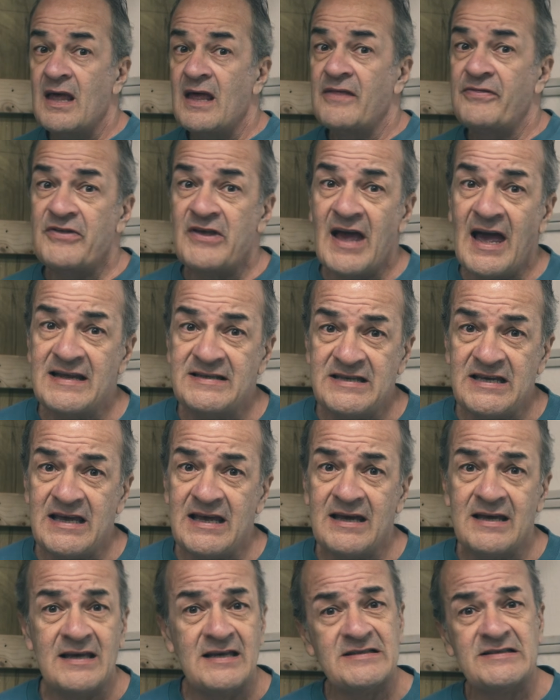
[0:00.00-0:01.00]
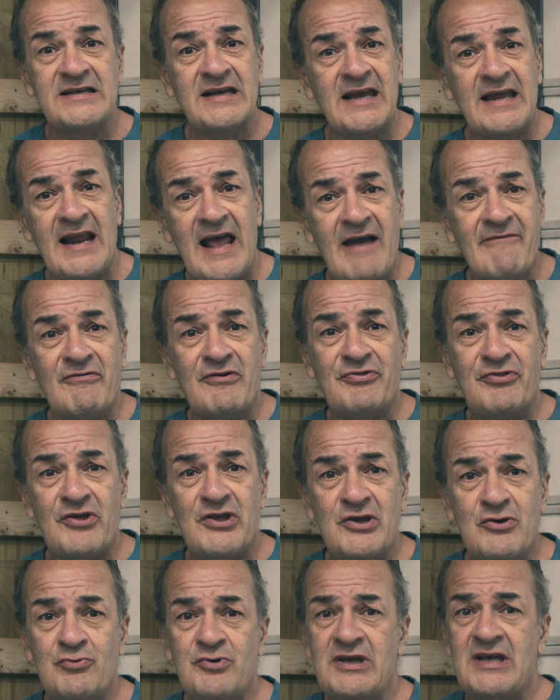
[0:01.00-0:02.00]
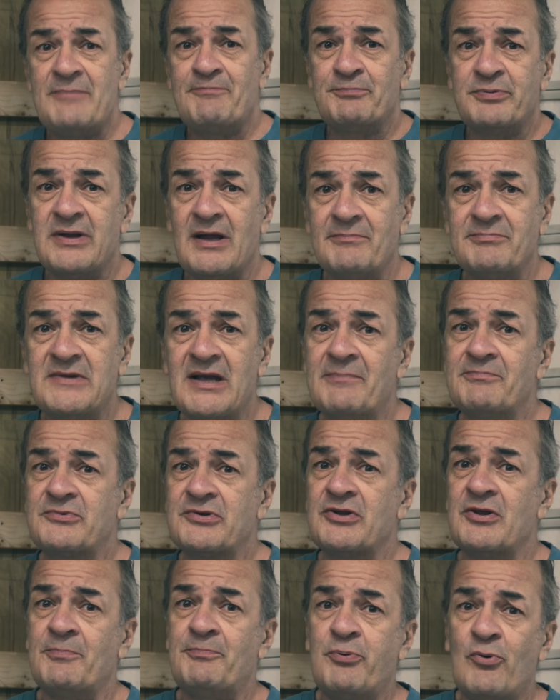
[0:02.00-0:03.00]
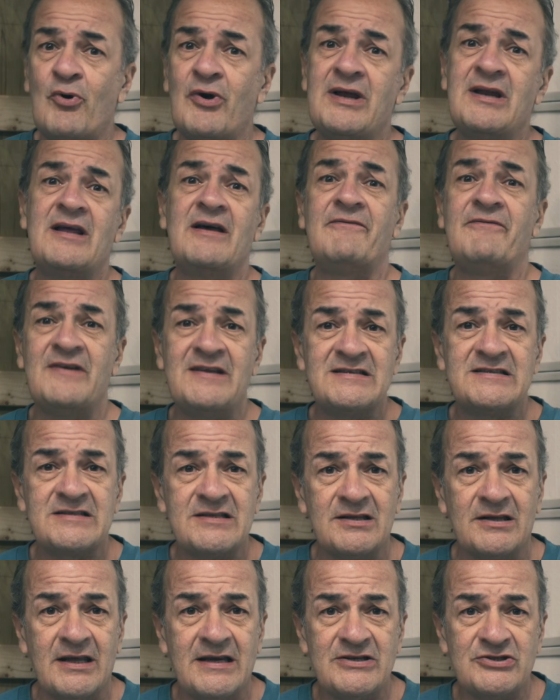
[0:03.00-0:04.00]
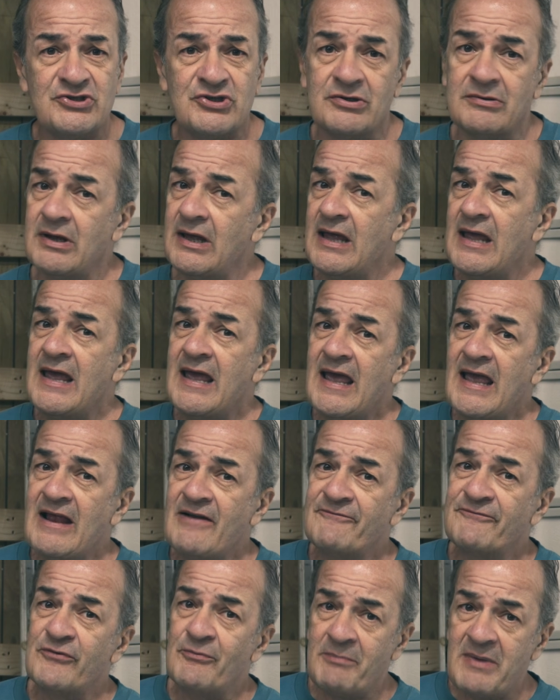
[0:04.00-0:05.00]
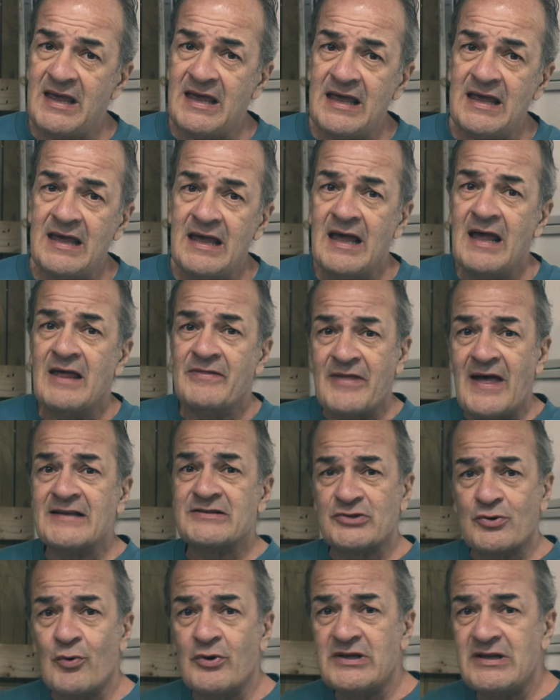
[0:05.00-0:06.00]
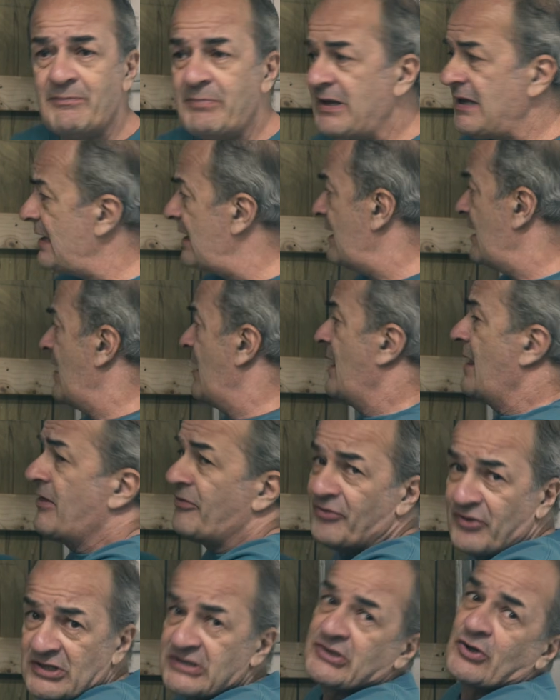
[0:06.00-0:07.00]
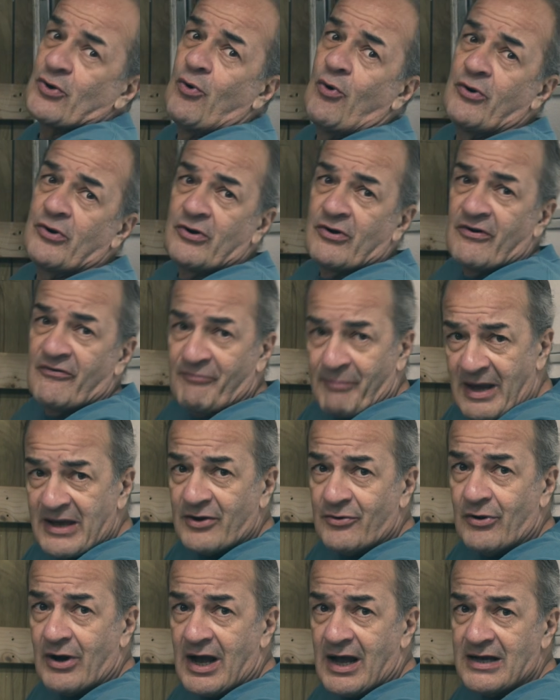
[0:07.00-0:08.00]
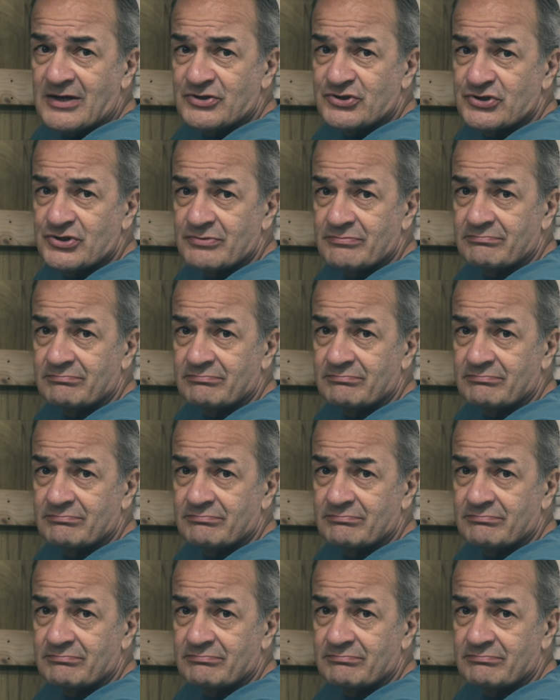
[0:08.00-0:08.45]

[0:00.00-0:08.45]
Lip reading: The idea is to get everything you need plumbed up to the point of installation. And for me, that's going to be this corner of my garage.